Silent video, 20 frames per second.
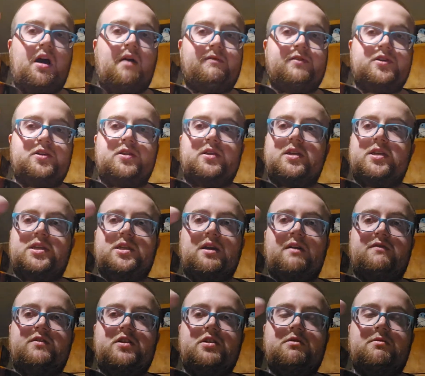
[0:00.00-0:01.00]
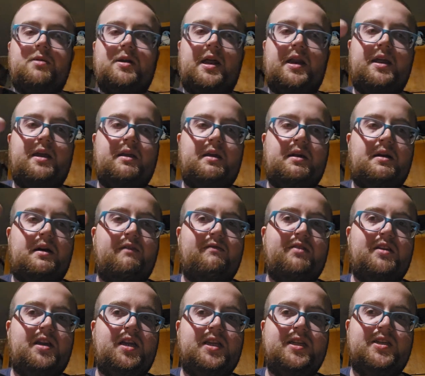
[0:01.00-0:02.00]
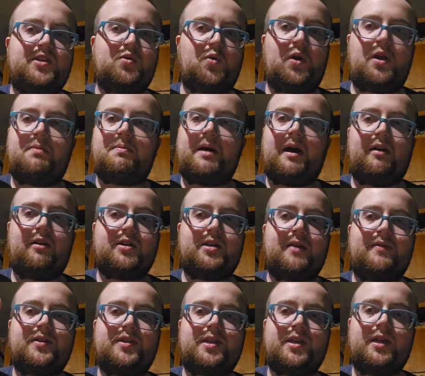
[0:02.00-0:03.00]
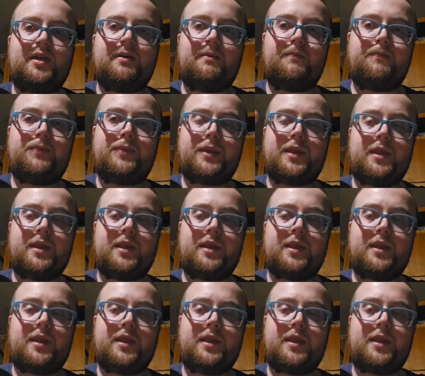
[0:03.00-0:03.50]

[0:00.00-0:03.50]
obviously this stuff too, but any of these drink powders I've seen.